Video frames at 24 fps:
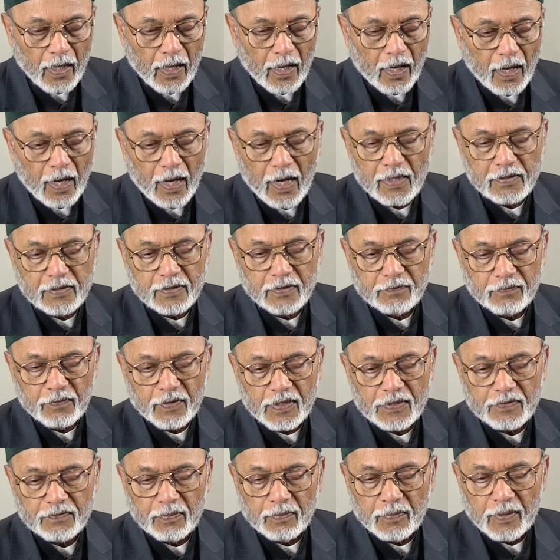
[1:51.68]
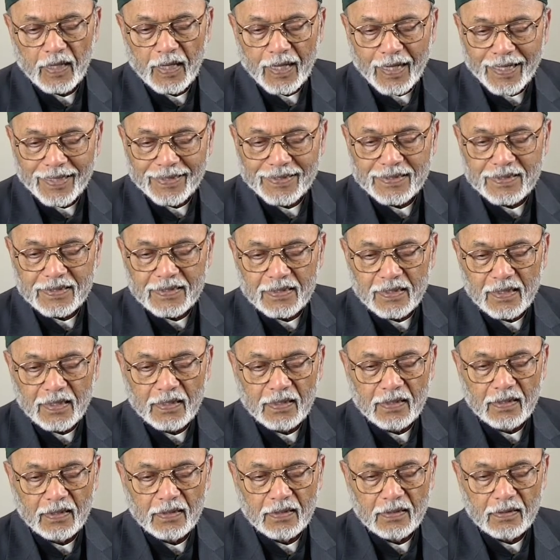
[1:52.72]
As it was from the huts
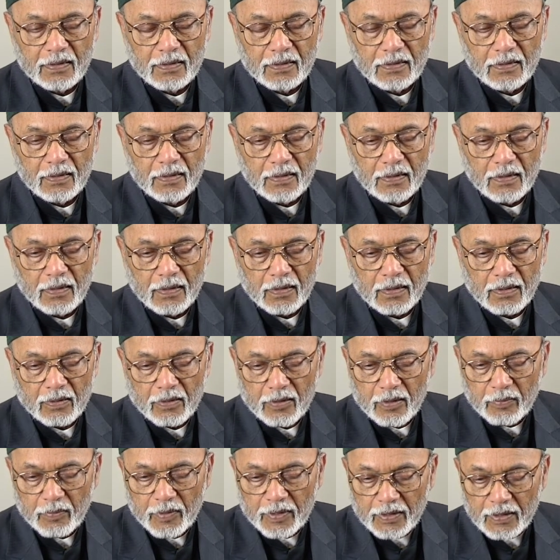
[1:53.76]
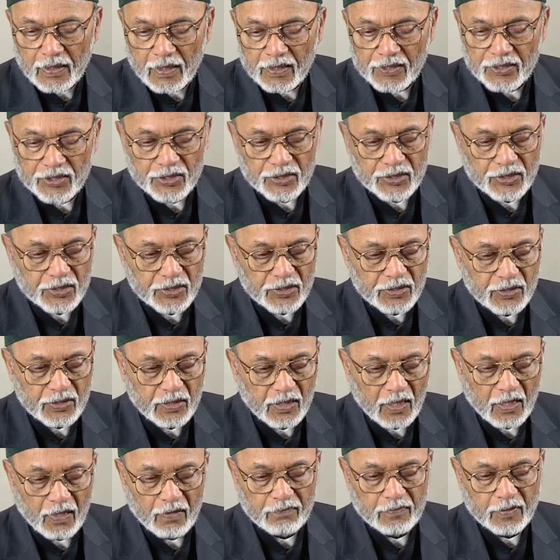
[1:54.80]
and hermitages
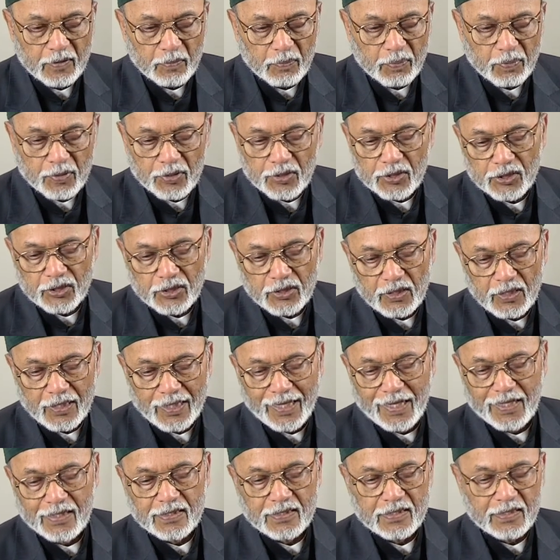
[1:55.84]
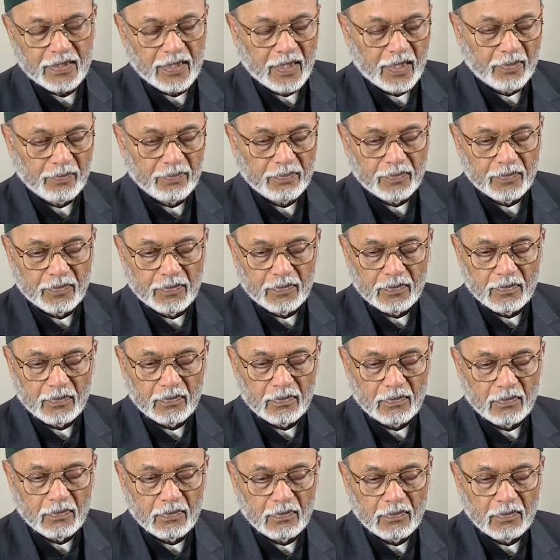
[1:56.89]
of the Persian landscape
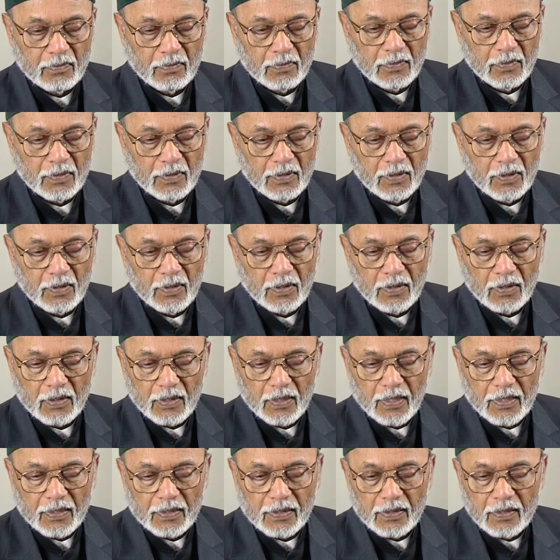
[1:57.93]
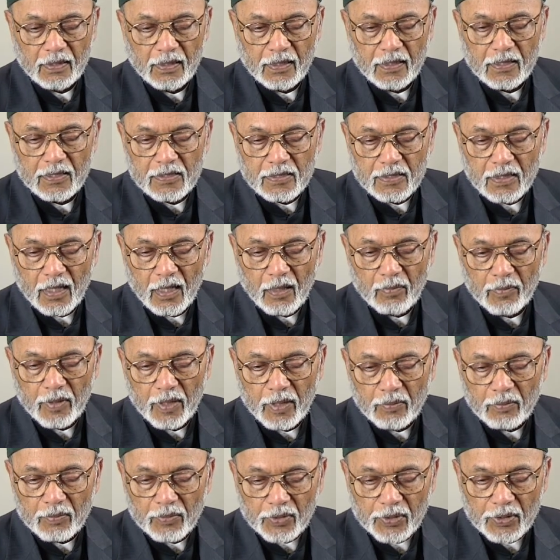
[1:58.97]
that Islam
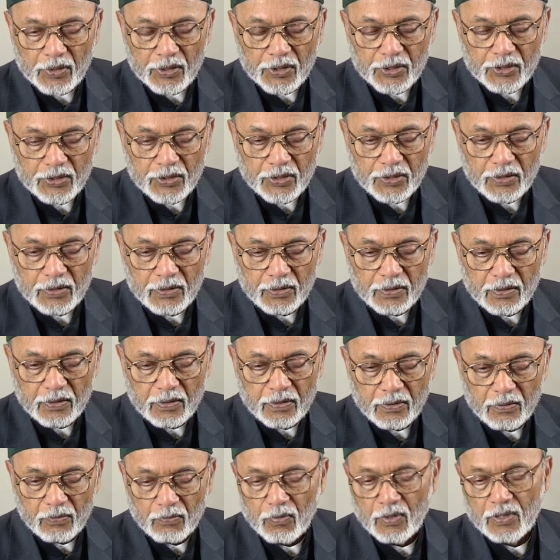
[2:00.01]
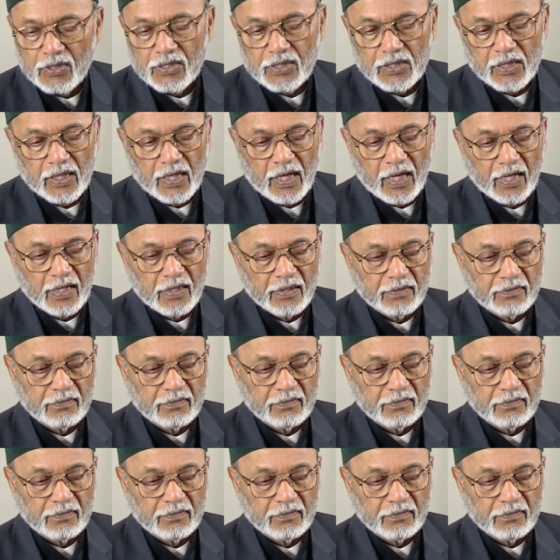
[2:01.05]
emerged once again